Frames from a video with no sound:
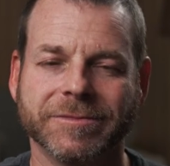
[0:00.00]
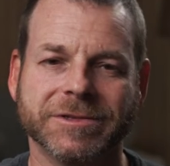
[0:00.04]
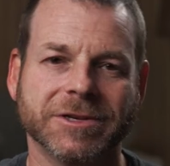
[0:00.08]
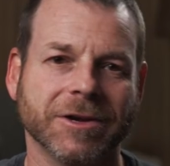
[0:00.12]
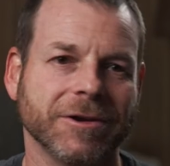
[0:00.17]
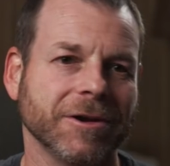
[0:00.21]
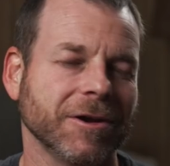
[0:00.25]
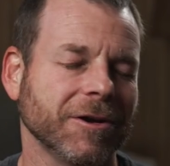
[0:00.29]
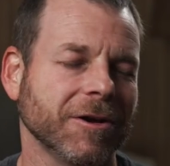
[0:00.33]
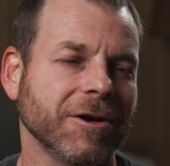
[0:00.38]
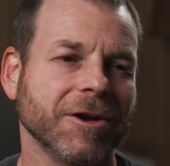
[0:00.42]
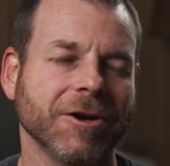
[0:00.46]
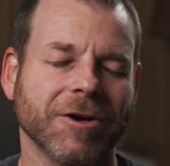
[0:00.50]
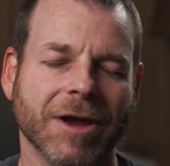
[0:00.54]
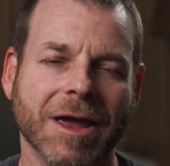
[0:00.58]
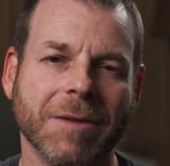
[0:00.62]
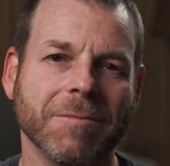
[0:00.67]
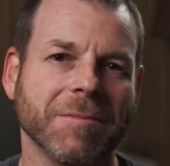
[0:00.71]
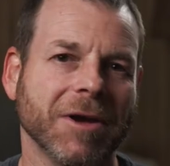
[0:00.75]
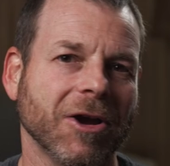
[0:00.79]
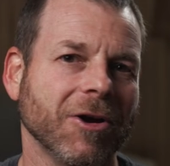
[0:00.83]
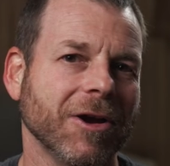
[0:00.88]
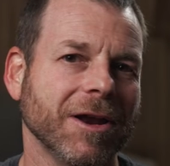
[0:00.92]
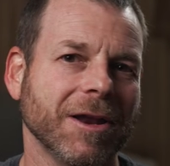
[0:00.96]
So, you're
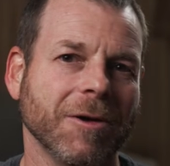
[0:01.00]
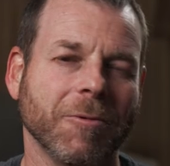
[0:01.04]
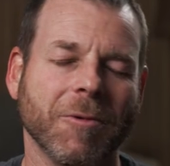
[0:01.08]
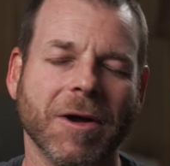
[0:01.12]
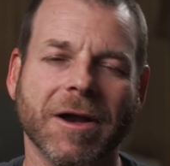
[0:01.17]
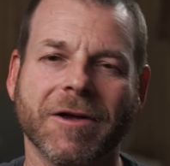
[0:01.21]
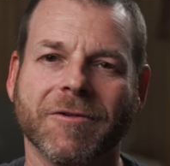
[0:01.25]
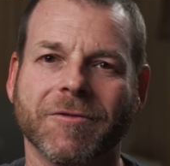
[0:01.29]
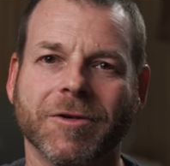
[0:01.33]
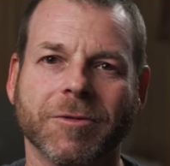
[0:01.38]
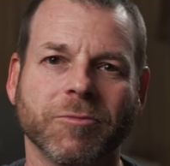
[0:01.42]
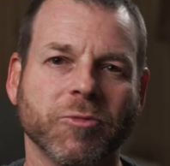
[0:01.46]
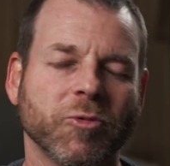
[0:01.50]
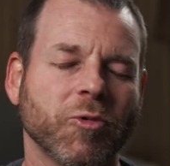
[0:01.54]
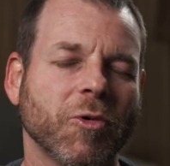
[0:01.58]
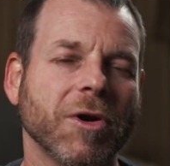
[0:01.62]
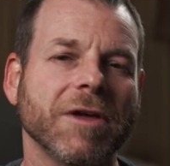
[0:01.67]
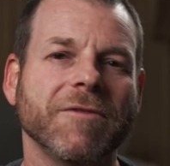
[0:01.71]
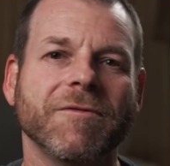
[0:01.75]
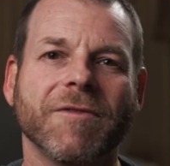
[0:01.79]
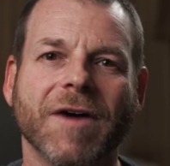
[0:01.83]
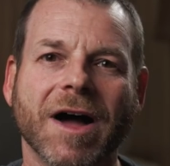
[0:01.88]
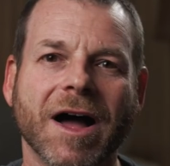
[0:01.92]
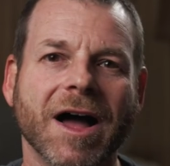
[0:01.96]
getting married at whatever,
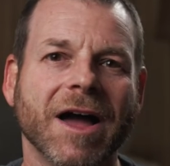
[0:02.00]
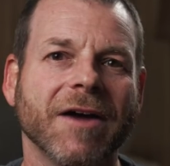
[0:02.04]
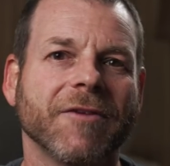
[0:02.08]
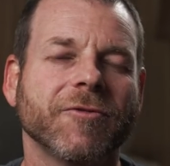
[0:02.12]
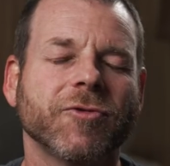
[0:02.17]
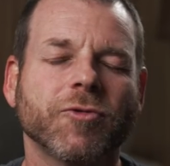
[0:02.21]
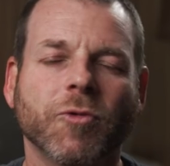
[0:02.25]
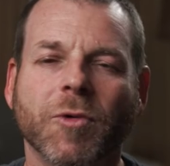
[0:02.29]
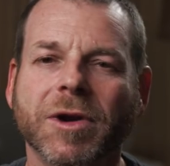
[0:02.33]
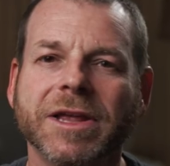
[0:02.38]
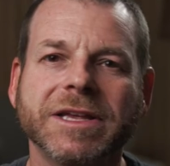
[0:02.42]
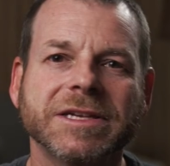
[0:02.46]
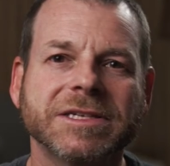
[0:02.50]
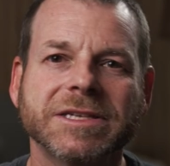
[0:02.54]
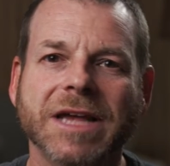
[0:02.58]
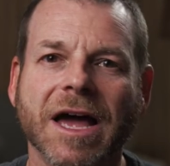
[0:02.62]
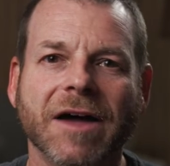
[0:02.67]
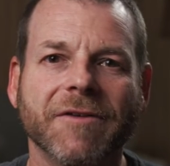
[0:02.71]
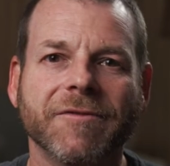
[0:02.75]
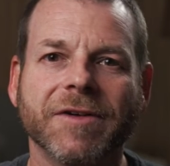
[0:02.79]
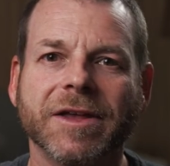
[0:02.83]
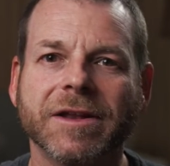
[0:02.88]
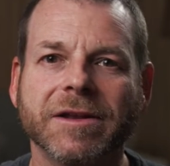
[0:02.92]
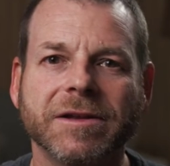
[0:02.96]
25,
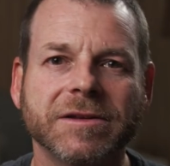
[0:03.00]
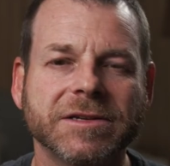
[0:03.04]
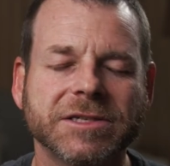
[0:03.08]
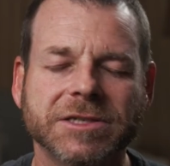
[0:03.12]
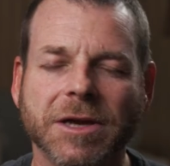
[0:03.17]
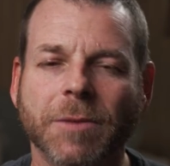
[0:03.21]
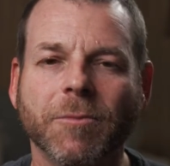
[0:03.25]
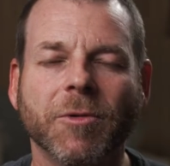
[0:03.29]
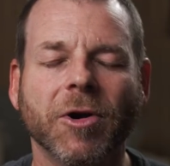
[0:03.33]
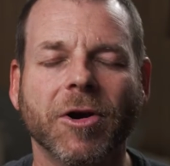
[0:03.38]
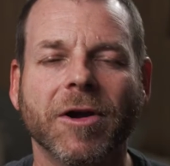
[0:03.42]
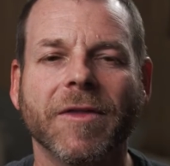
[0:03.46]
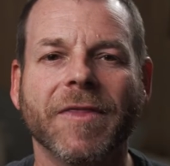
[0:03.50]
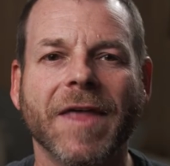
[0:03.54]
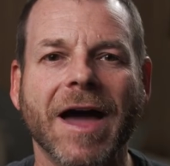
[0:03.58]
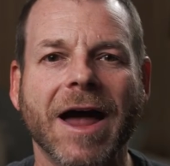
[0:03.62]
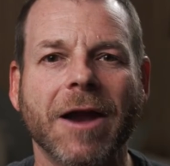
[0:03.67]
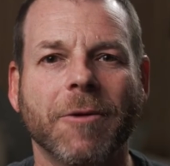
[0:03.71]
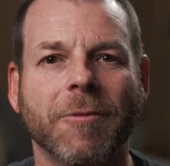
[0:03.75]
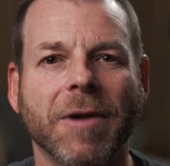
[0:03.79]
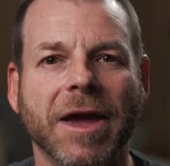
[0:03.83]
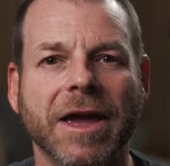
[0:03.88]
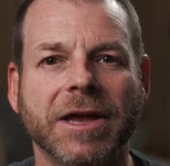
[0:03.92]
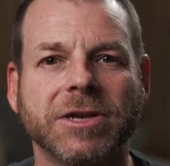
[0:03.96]
27, somewhere in
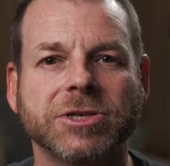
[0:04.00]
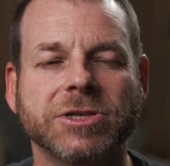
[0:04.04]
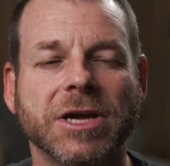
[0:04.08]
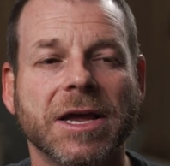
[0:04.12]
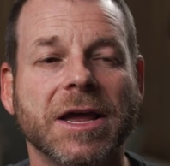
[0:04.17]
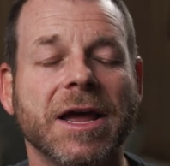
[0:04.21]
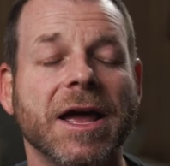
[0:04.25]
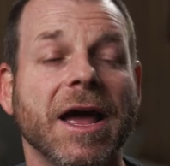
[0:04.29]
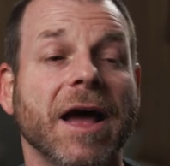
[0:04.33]
that range.